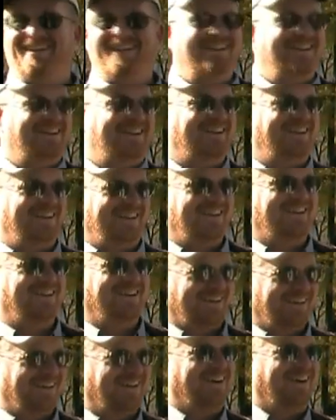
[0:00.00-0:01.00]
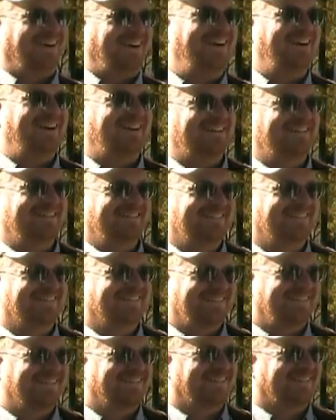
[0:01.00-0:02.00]
You're asking good questions, and I'm trying to give
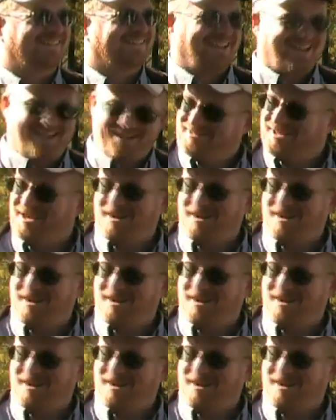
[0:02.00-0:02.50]
you the best answer I can.